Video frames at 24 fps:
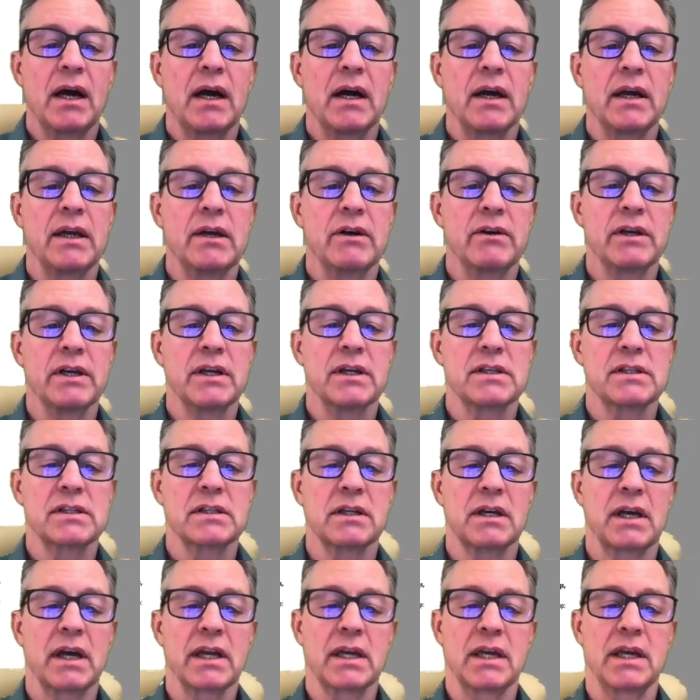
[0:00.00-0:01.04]
here it is.
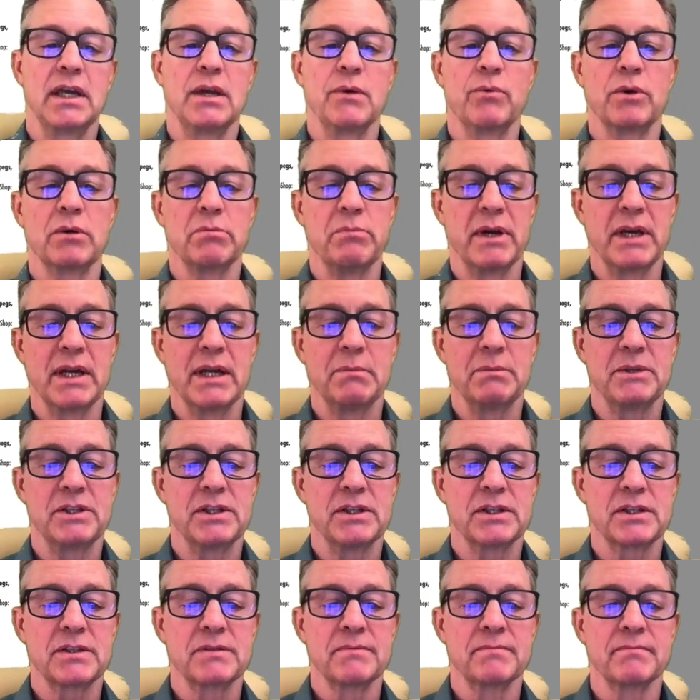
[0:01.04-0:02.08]
I keyword my
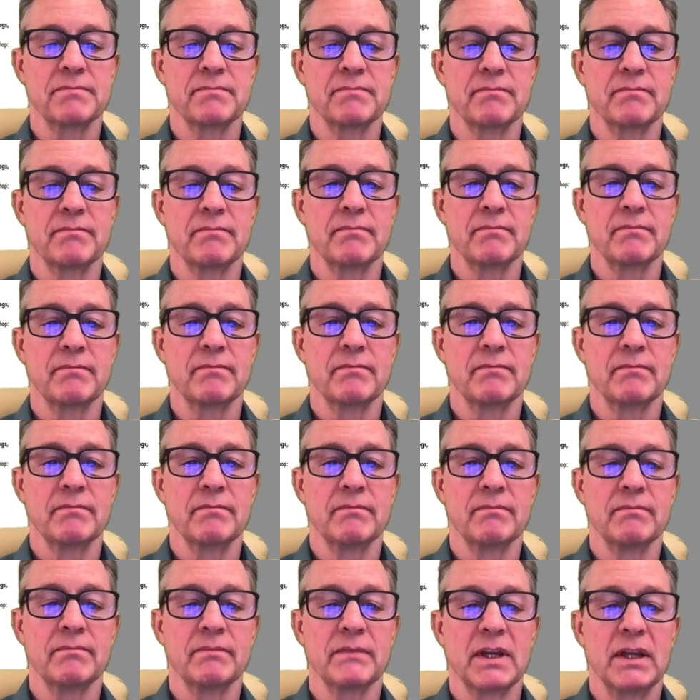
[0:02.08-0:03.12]
images.
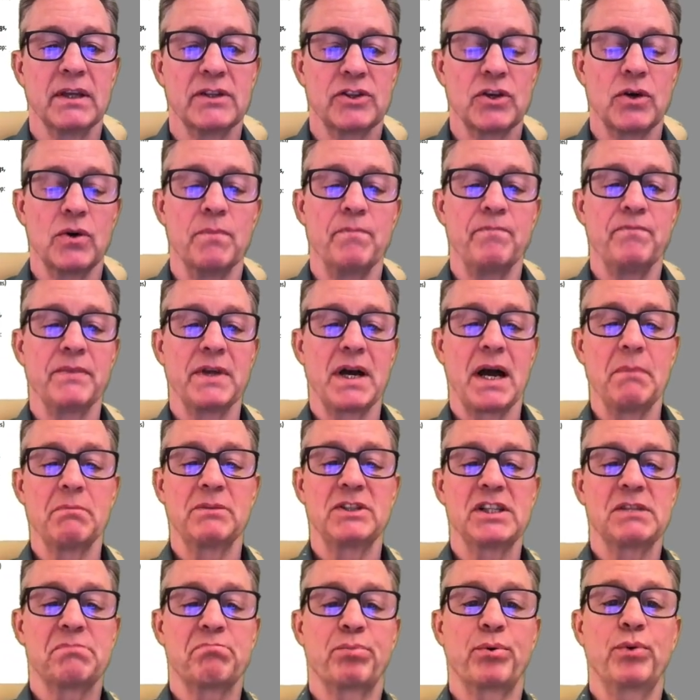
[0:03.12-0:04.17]
So I'm
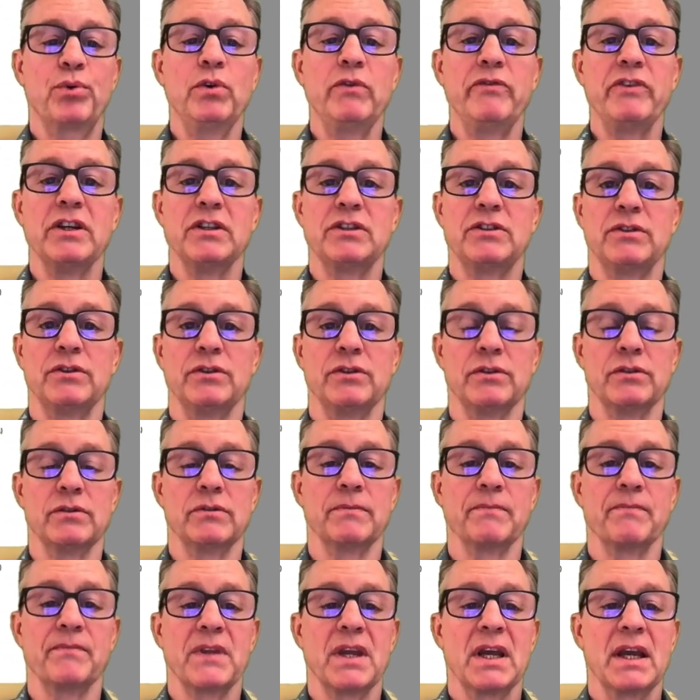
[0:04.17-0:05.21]
just proving to you
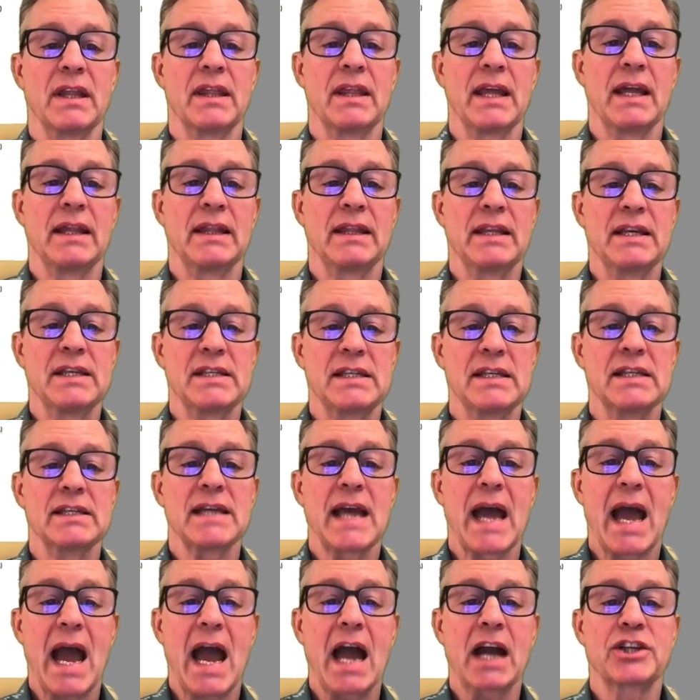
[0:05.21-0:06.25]
that this is
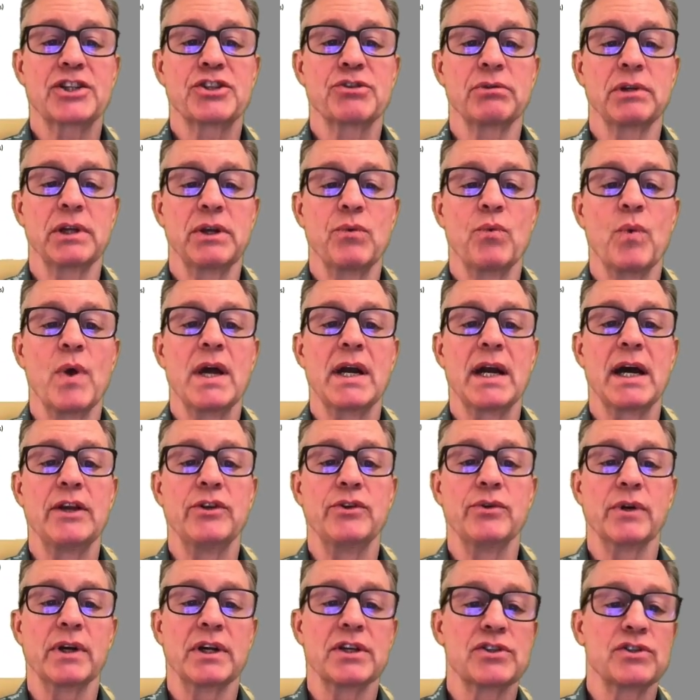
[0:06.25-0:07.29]
actually when I
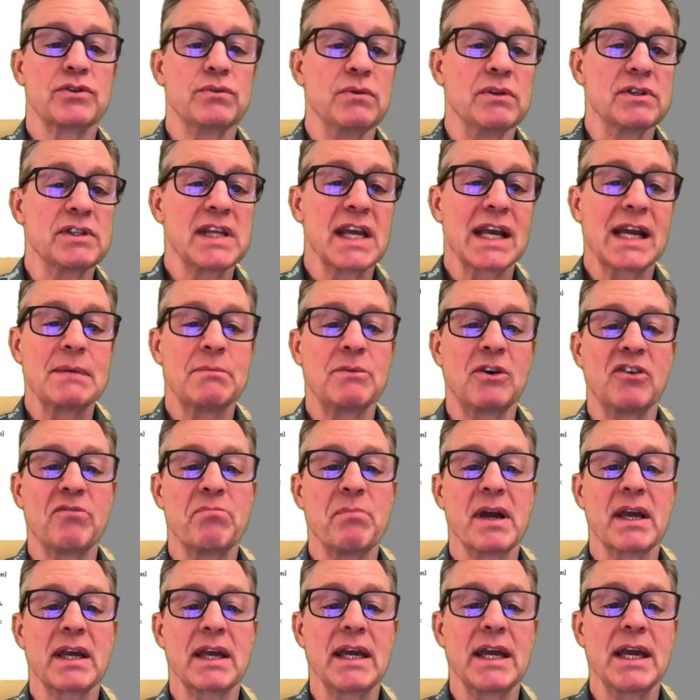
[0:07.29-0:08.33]
do it. As soon as they come off
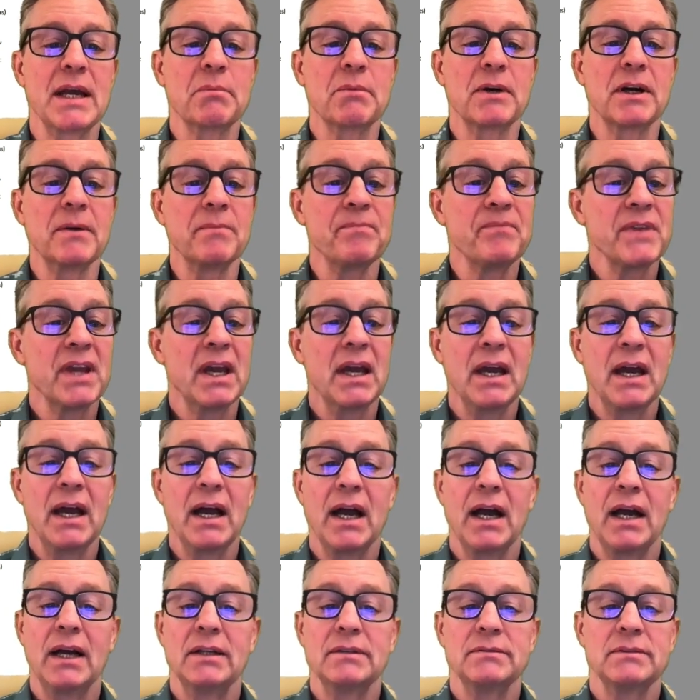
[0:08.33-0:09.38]
my camera,
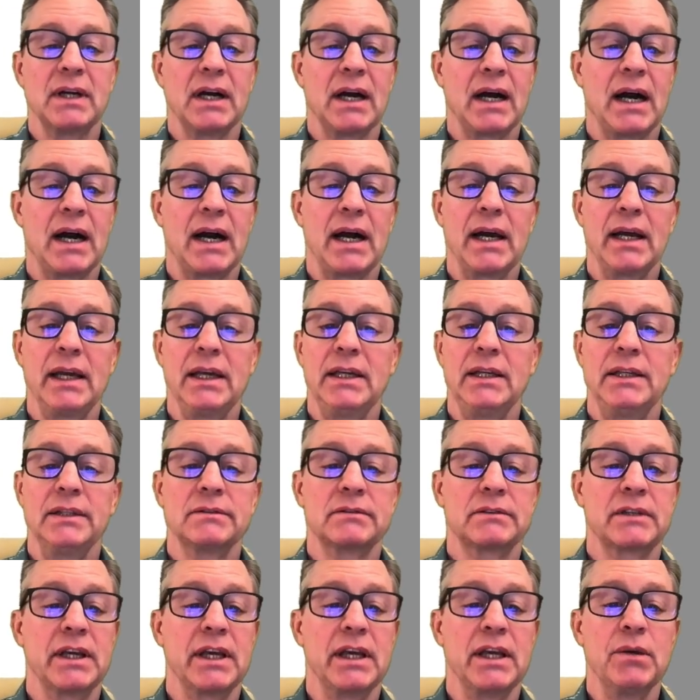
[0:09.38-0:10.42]
I
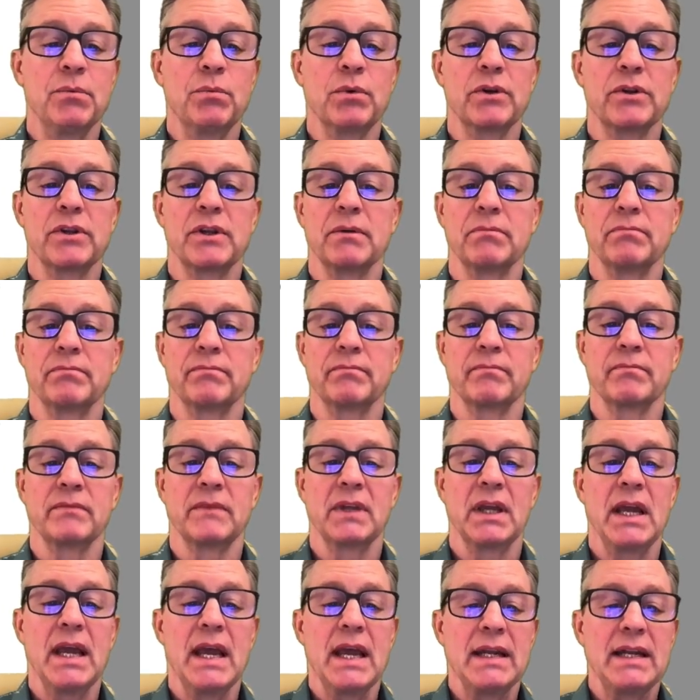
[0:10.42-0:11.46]
keyword them.
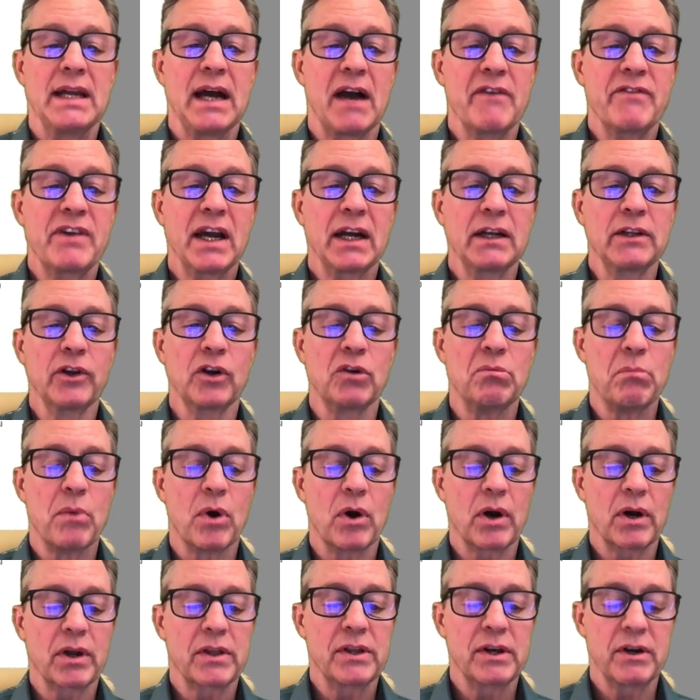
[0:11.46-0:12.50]
Now I've got a little
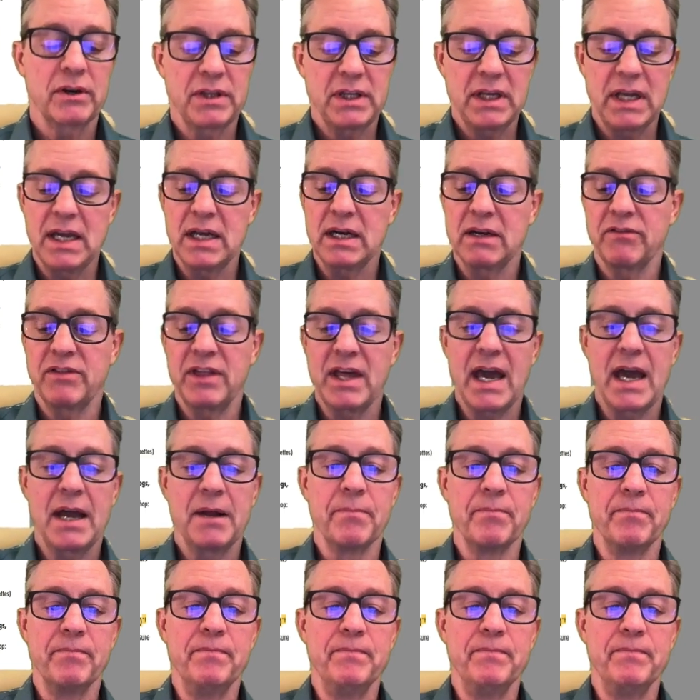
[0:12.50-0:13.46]
mark there at the end of that